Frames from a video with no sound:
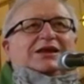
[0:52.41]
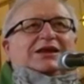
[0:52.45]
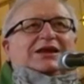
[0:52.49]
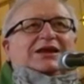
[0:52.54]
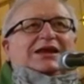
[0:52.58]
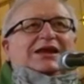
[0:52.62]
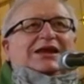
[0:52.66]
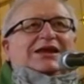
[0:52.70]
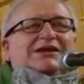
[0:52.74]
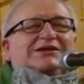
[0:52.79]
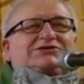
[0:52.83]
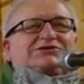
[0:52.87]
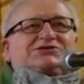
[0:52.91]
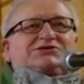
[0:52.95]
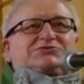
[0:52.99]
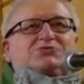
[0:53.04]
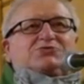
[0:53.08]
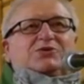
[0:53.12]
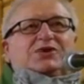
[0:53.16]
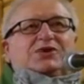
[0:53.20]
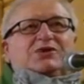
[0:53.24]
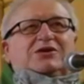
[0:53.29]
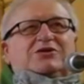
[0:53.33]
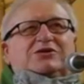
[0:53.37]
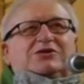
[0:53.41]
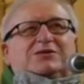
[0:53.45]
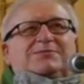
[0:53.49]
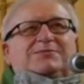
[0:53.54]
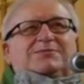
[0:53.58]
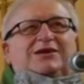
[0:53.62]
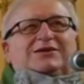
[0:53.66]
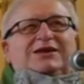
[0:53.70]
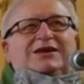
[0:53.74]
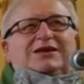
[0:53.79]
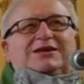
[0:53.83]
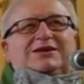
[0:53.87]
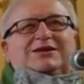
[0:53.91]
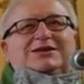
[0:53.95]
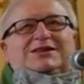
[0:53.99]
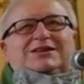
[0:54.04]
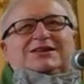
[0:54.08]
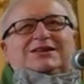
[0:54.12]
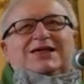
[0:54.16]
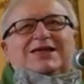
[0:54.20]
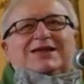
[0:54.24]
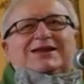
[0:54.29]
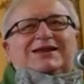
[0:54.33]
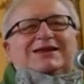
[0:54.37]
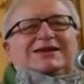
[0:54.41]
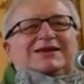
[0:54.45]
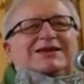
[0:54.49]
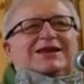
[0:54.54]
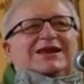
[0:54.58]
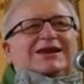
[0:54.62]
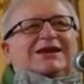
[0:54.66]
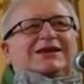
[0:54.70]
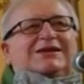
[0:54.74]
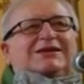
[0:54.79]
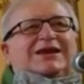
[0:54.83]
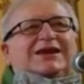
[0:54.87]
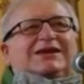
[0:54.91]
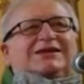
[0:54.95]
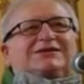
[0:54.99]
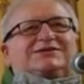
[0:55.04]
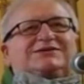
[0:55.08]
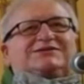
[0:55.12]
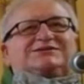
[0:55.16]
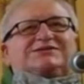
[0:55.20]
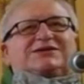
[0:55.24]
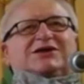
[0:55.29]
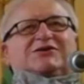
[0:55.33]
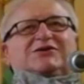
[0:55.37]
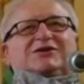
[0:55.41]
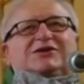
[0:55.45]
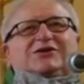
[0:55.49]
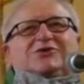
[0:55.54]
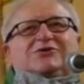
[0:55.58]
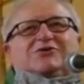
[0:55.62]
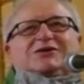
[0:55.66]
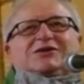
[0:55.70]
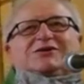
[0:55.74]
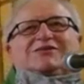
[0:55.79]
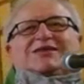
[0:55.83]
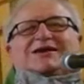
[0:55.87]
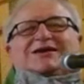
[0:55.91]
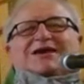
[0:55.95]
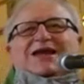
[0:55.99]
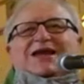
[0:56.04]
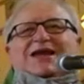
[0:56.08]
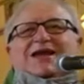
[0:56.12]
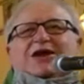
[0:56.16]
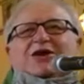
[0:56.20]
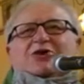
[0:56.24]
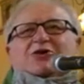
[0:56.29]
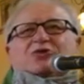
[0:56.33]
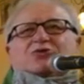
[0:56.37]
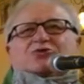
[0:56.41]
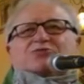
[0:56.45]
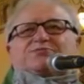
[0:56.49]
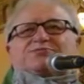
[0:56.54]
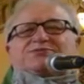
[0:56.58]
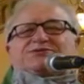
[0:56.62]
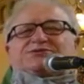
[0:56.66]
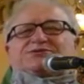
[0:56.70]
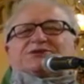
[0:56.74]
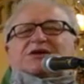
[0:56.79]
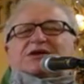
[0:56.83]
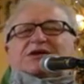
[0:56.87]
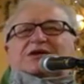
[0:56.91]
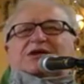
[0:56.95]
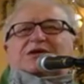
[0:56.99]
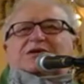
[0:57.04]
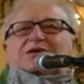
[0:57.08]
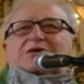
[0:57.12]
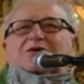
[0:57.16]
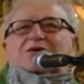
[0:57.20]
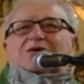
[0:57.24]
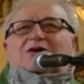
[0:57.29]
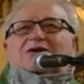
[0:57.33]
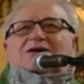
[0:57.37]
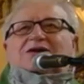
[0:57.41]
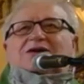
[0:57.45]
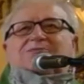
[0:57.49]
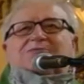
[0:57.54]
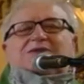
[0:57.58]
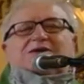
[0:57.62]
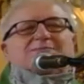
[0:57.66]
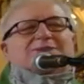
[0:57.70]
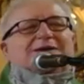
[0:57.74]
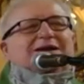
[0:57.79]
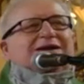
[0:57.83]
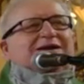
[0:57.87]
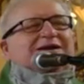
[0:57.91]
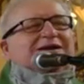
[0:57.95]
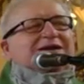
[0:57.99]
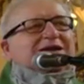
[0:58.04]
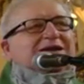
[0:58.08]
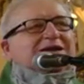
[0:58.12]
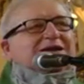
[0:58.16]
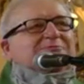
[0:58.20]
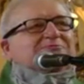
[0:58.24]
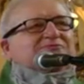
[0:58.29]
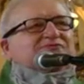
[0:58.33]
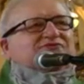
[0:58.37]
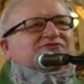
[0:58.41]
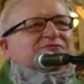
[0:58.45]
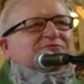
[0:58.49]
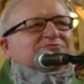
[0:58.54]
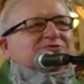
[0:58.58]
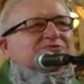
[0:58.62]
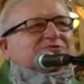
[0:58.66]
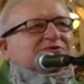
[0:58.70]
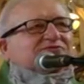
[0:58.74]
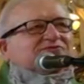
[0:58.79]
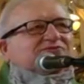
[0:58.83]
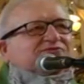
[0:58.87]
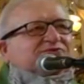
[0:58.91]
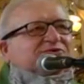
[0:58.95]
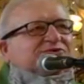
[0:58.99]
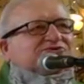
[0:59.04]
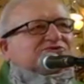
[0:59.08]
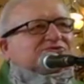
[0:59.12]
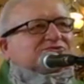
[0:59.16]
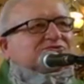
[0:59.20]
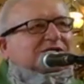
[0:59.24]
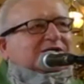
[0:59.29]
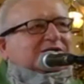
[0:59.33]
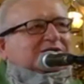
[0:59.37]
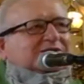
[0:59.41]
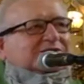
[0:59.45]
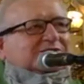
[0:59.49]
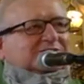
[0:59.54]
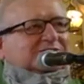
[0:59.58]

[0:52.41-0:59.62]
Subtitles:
I swear at about 8 o'clock at night I can start hearing the carbs calling me by name from the refrigerator.